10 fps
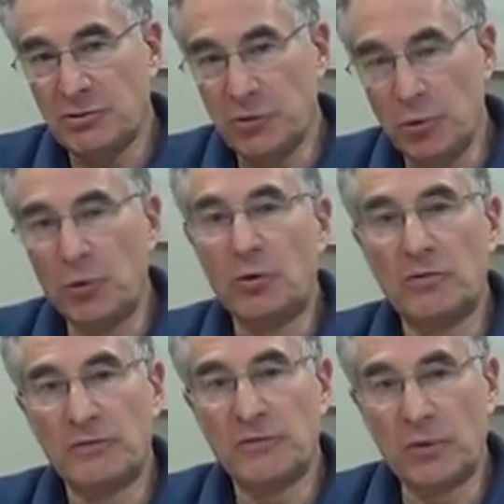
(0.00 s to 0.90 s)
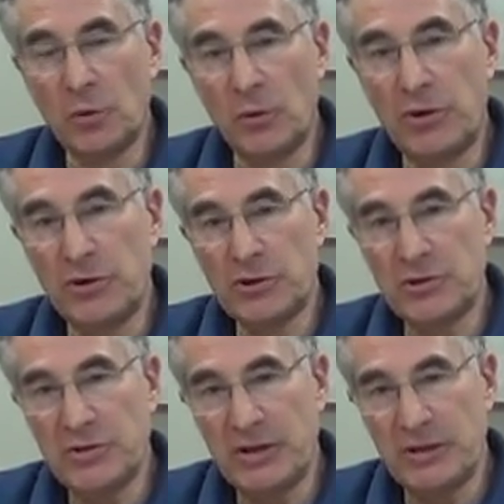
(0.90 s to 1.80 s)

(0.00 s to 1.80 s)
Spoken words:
tool for lawyers